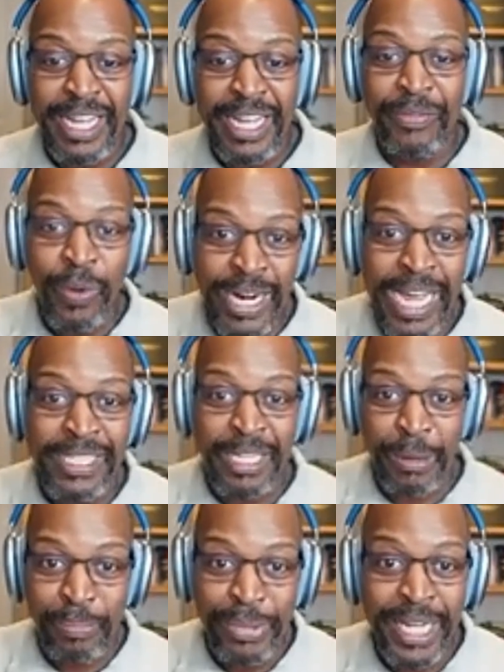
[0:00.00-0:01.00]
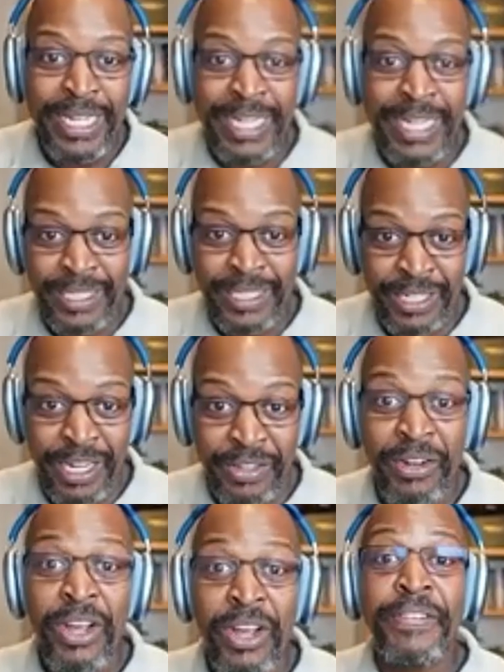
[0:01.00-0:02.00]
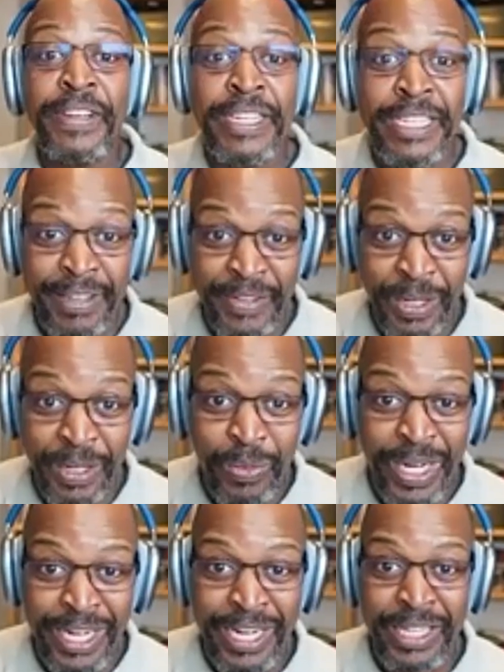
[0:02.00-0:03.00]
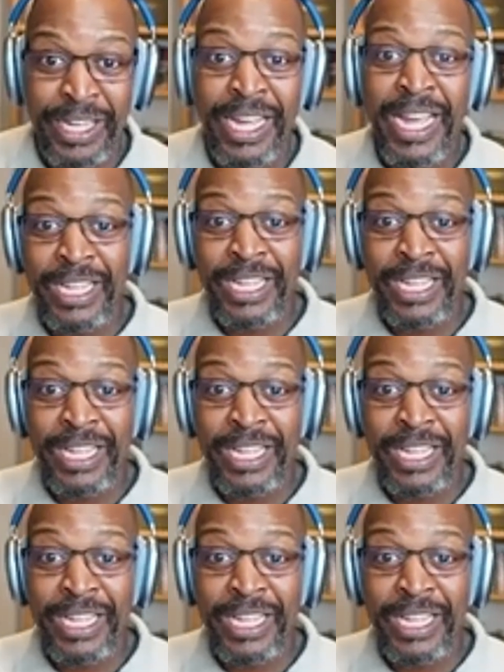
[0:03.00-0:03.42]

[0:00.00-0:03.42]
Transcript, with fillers: If one has a complaint against another, forgiving one another,